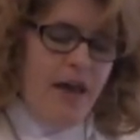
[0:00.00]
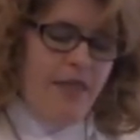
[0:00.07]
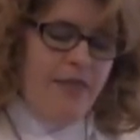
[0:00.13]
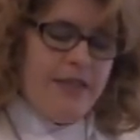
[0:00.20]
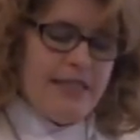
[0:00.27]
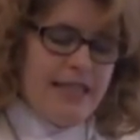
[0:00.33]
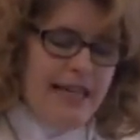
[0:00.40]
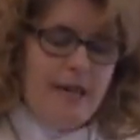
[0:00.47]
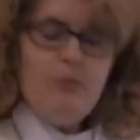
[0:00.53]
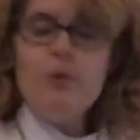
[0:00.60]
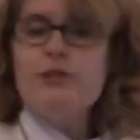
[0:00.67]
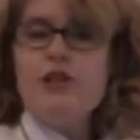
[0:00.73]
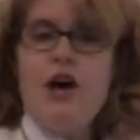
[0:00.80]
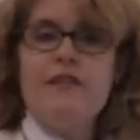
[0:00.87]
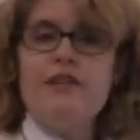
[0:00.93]
this hymn
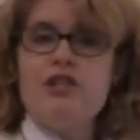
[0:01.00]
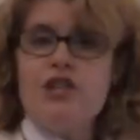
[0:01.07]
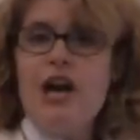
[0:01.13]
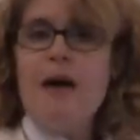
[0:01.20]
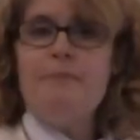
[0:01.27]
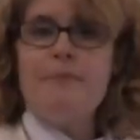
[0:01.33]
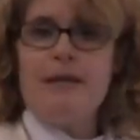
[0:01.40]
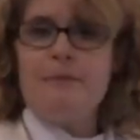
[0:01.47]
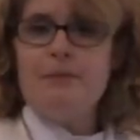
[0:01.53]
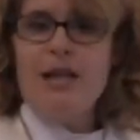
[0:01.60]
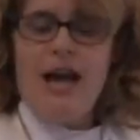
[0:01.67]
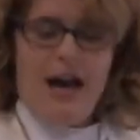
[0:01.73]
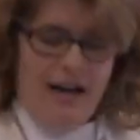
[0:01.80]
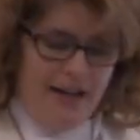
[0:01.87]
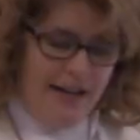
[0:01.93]
was on the chopping
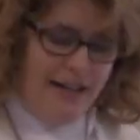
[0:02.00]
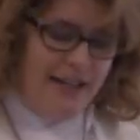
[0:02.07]
block.